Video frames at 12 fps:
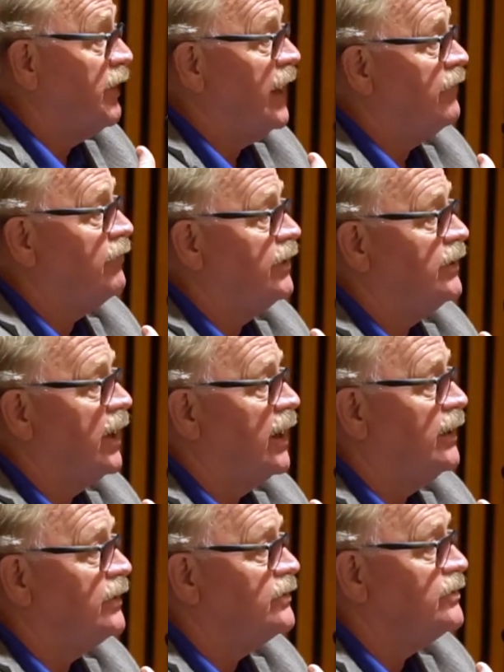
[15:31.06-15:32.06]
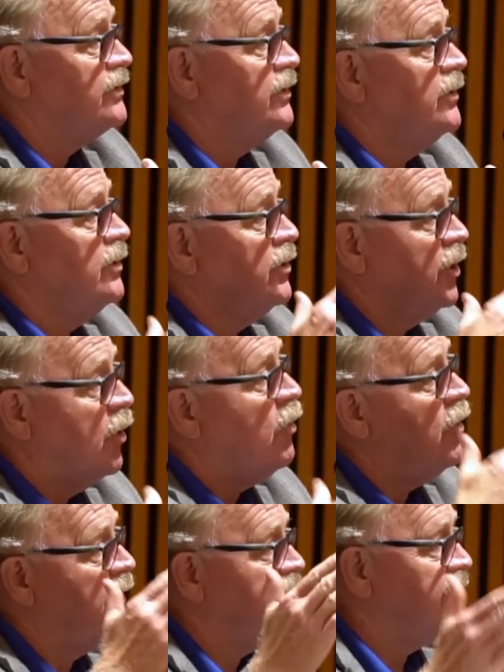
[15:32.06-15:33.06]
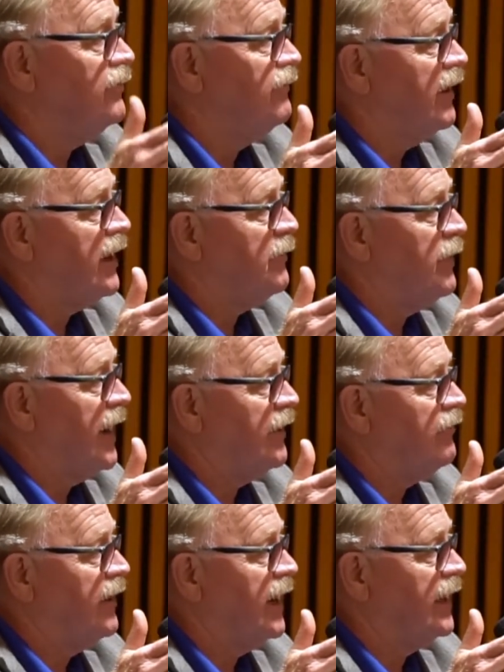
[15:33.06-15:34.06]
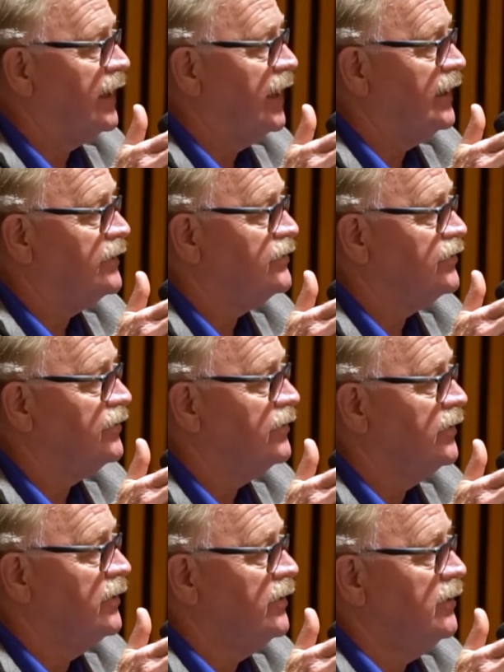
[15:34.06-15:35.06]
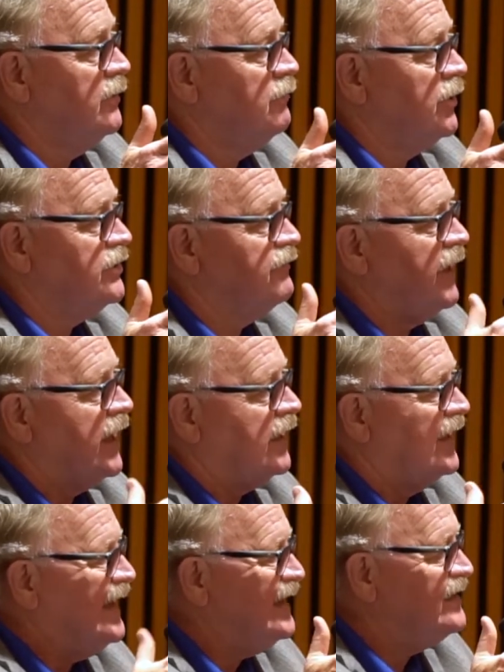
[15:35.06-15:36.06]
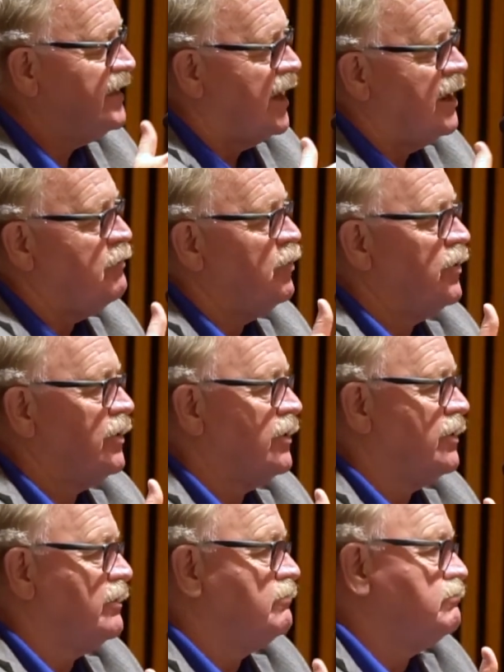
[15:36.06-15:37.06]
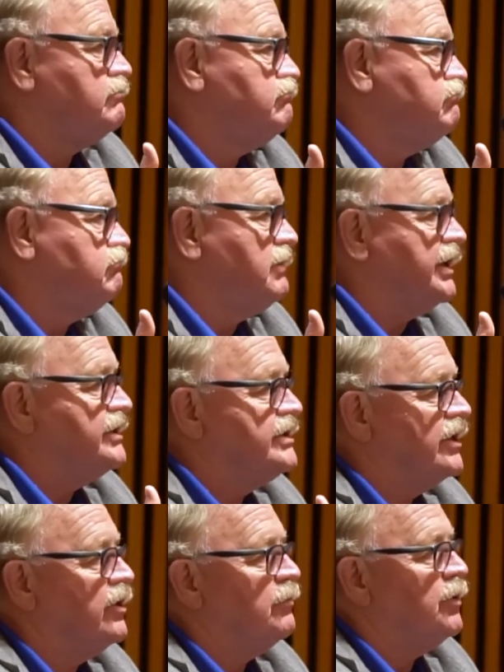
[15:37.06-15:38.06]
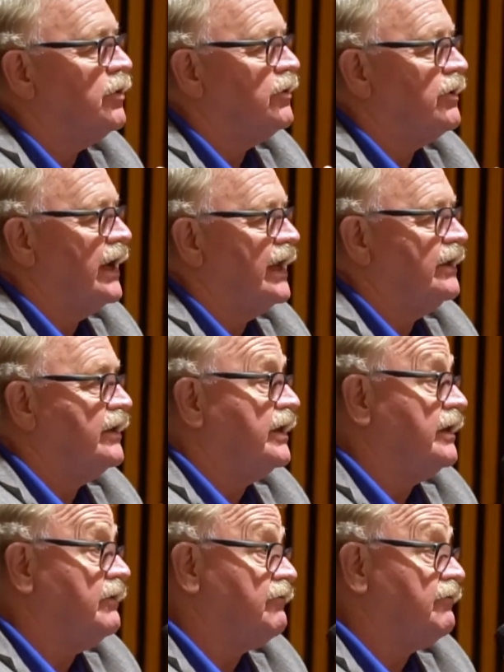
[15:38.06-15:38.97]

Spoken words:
pancreatitis go on to develop pancreatic cancer. Because if that lead time were considerable and the